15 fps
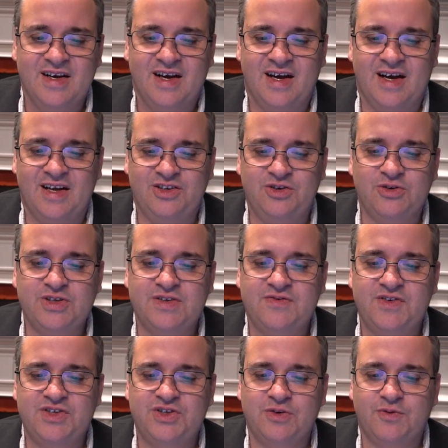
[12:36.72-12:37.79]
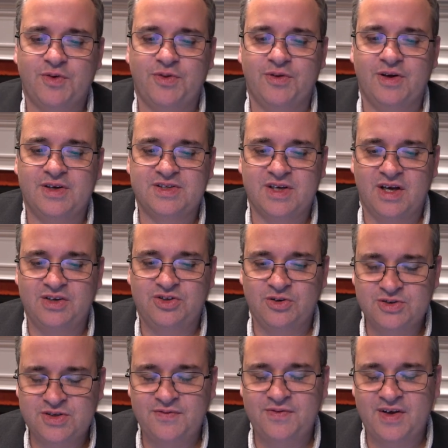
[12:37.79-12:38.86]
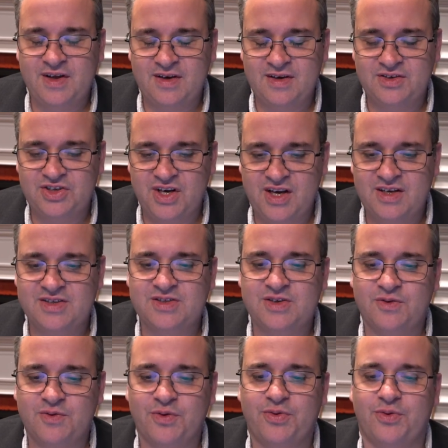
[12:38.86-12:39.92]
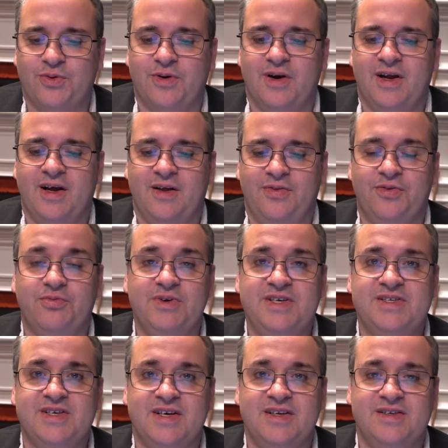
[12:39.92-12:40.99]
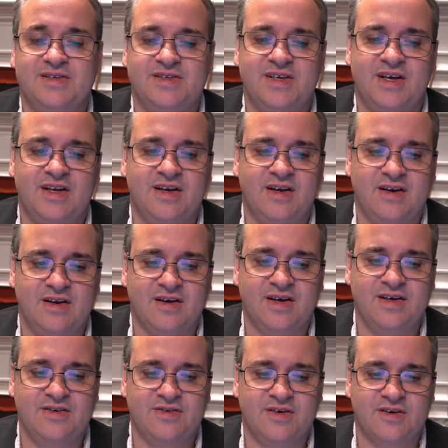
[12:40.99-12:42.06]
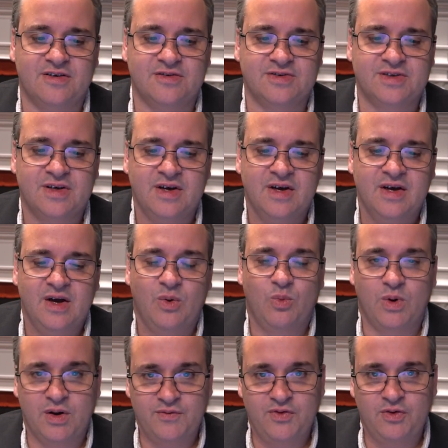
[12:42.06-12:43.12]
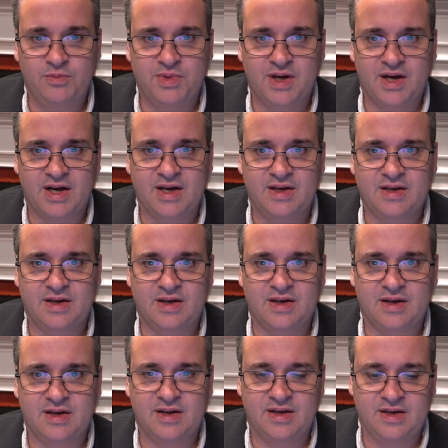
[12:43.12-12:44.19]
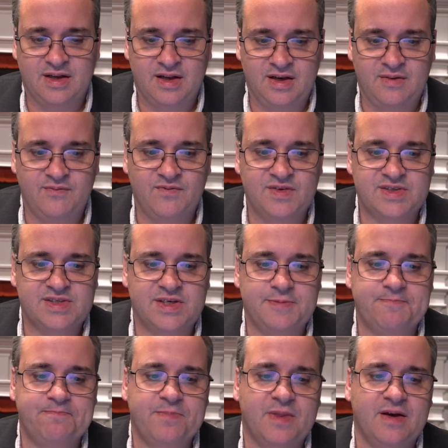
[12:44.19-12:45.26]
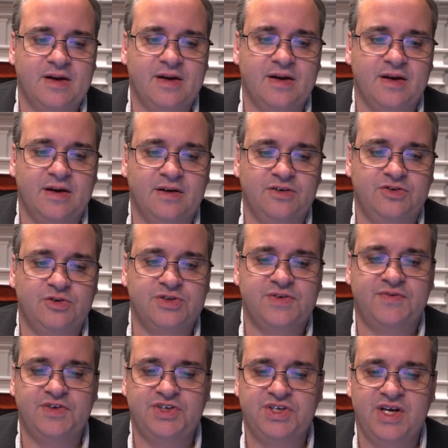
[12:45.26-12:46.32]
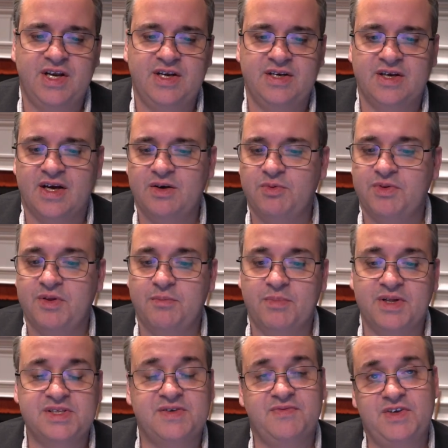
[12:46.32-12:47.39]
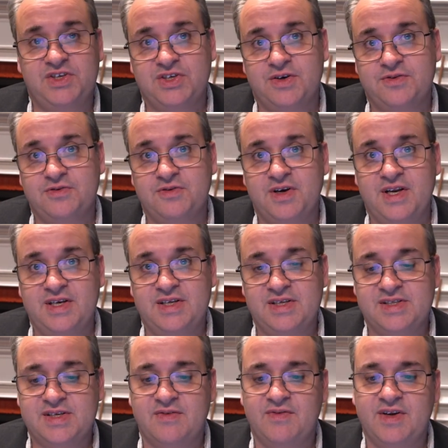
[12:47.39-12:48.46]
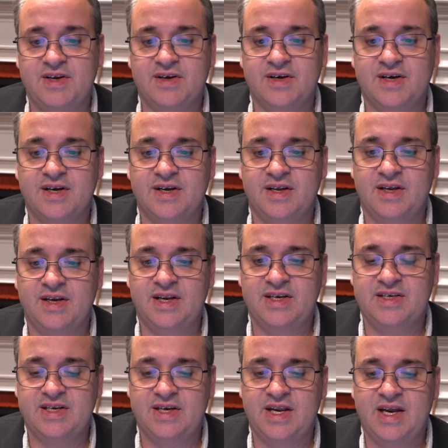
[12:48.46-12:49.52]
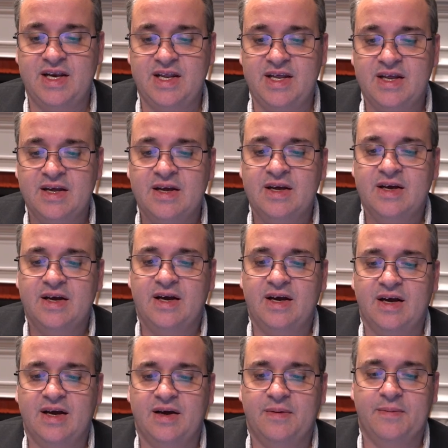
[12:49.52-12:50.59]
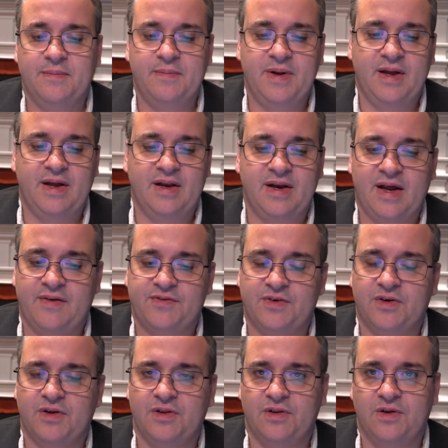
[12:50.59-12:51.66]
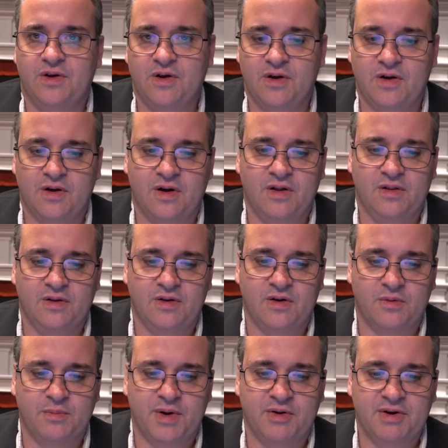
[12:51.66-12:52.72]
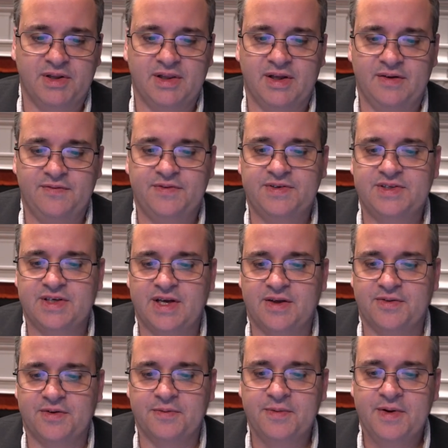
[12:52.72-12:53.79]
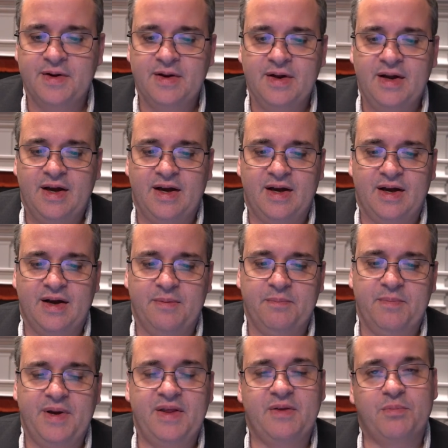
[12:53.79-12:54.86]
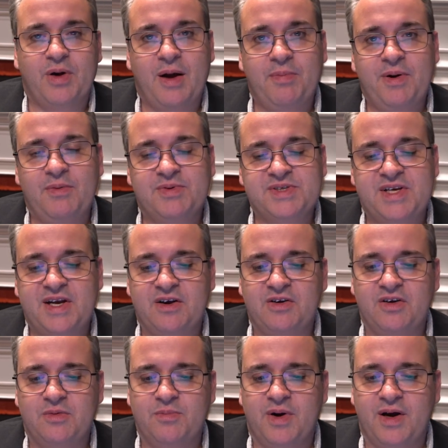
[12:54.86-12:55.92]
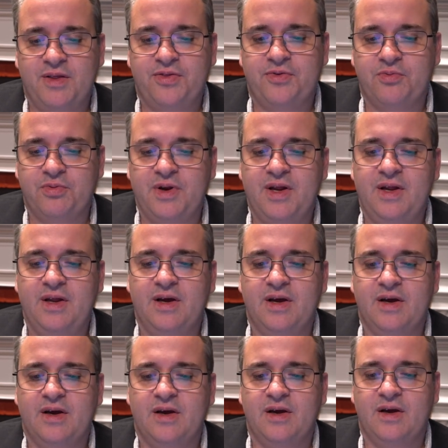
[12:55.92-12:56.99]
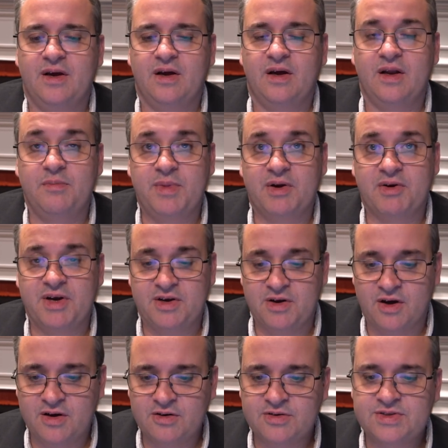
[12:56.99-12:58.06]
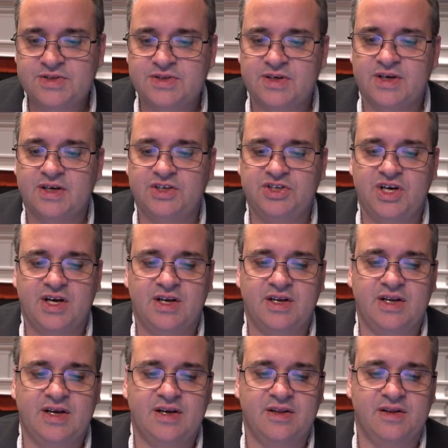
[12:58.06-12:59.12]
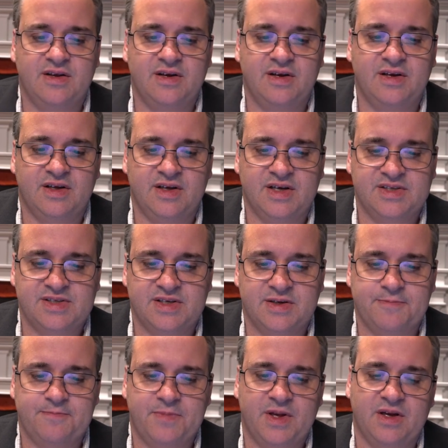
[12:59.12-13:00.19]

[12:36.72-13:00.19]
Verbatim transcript: Uh, Joseph and uh, Joseph and Jane Silverthorn had three sons and nine daughters, one of whom died uh, in in infancy. Uh, Joseph and Jane died within months of each other in 1879 and 1880, um, and after a long, long married life together. Um, and the property was inherited by three uh, unmarried daughters uh, Janet, Helen, and Augusta.